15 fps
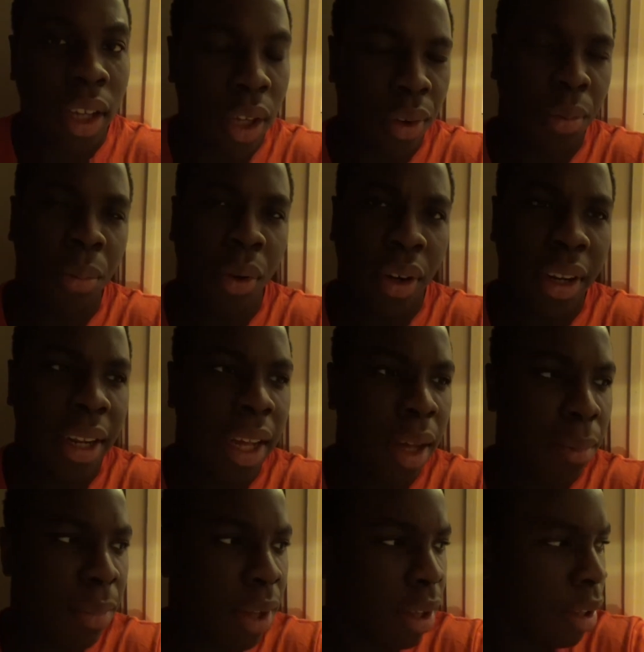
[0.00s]
here in
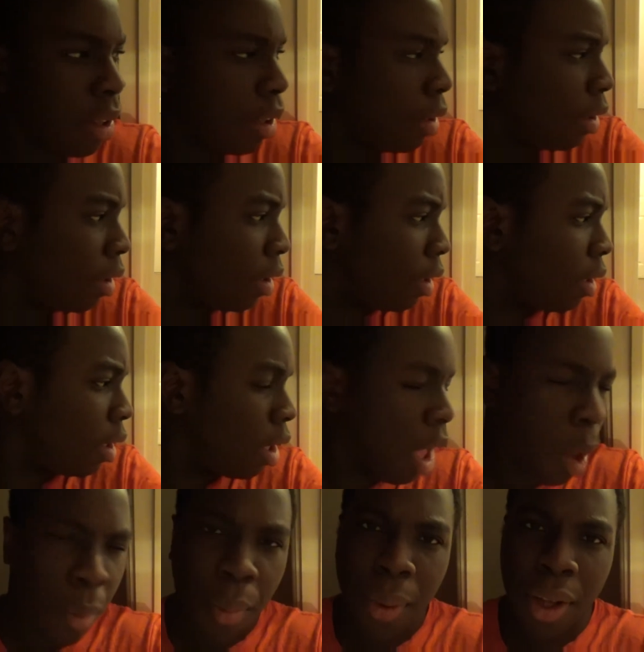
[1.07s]
Birmingham.
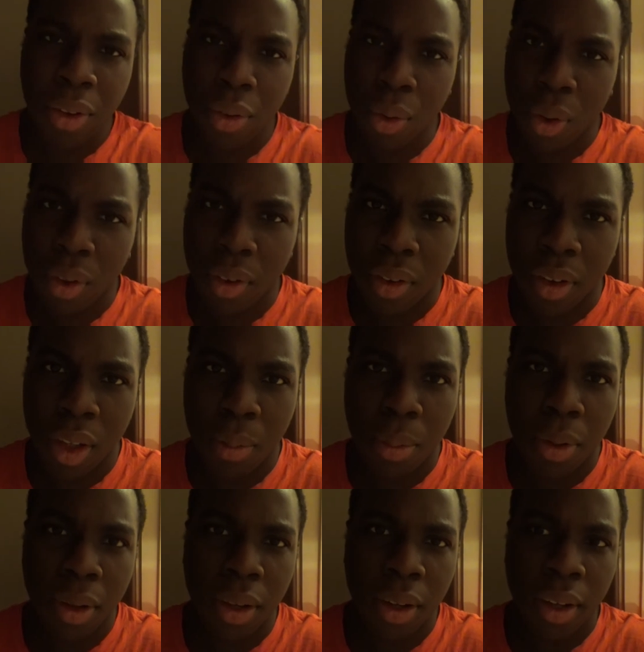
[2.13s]
I'm about to go to sleep.
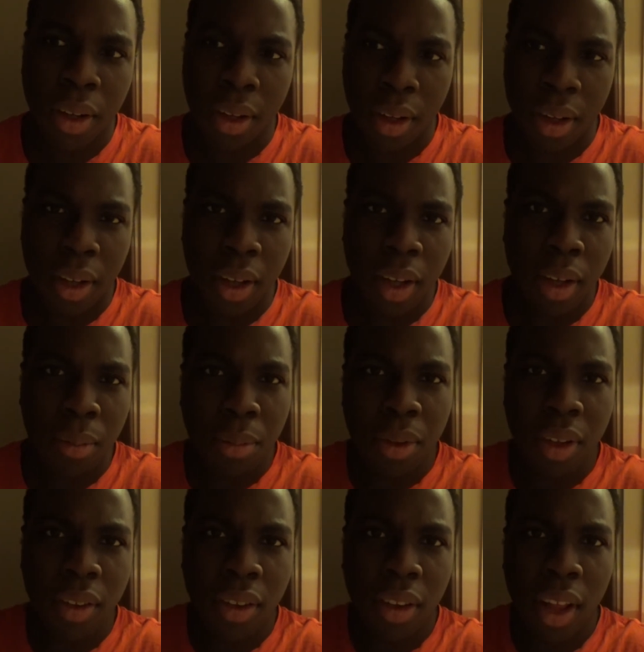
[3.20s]

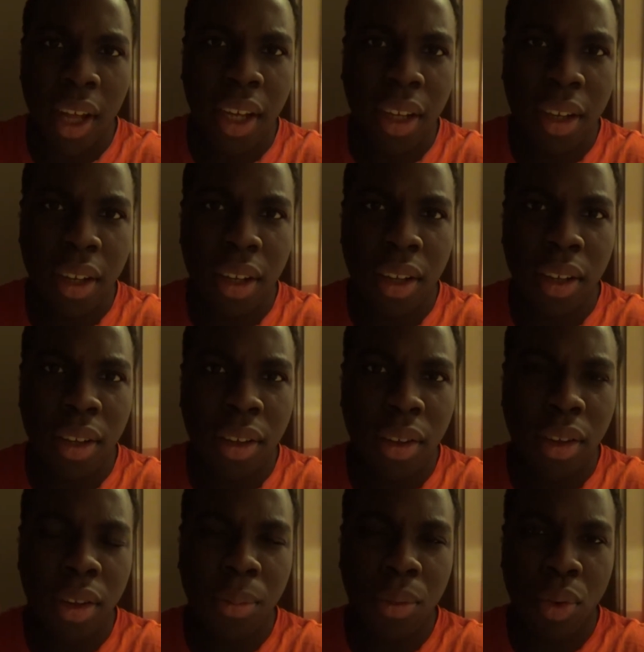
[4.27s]
Please like,
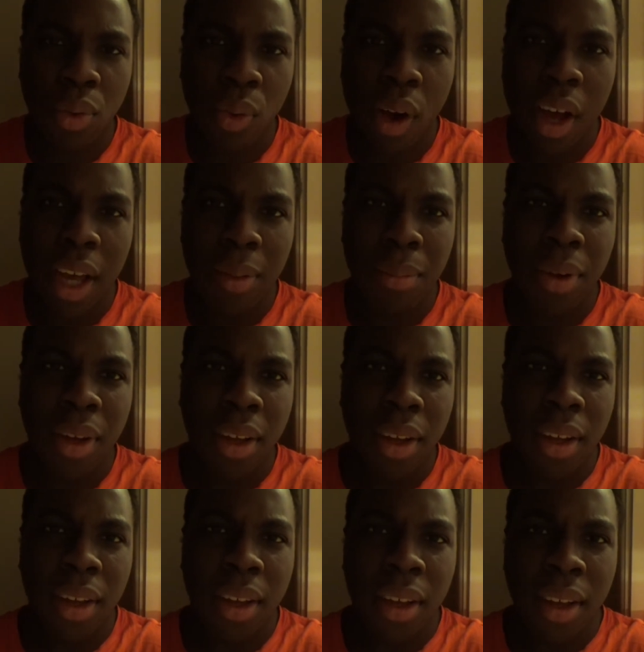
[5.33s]
subscribe
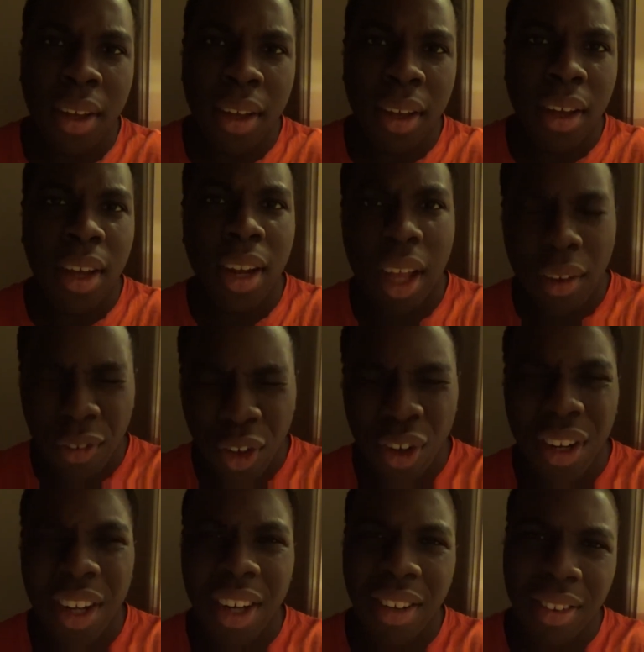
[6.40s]
have a
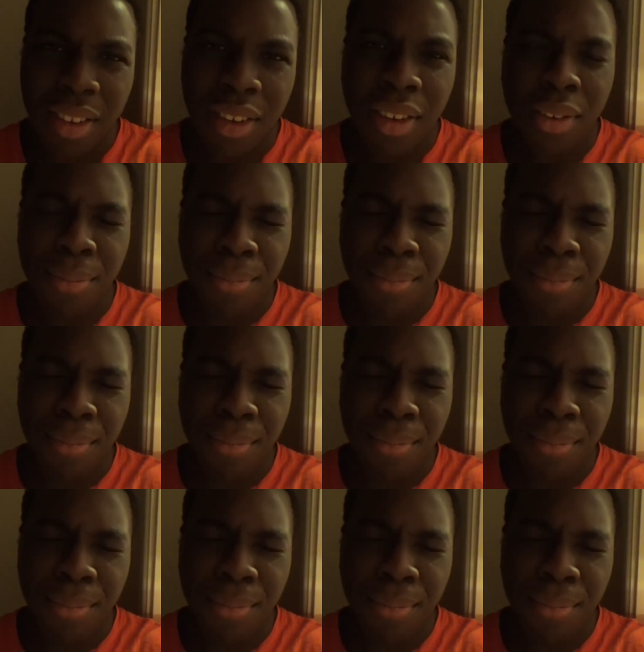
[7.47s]
good night.